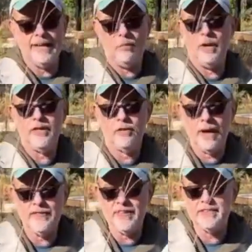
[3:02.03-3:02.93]
One of the great
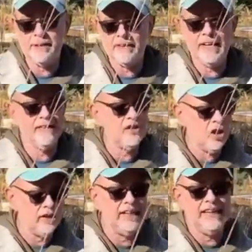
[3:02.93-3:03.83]
things about native
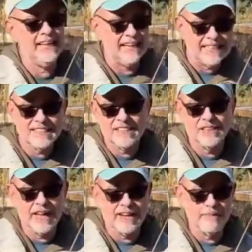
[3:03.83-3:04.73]
gardening, it isn't a
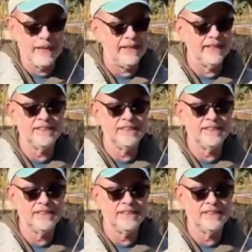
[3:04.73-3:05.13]
lot of maintenance.